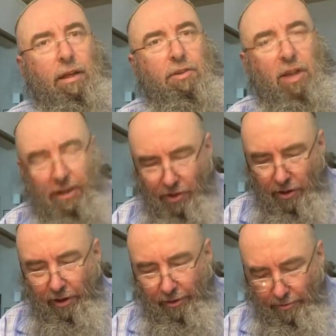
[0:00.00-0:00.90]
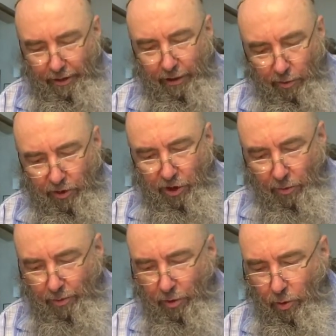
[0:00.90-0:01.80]
Tastes like real
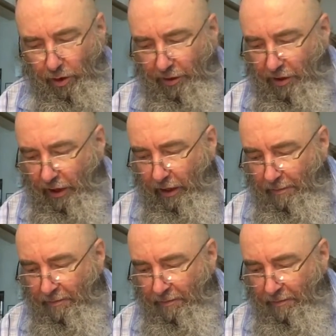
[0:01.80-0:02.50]
top quality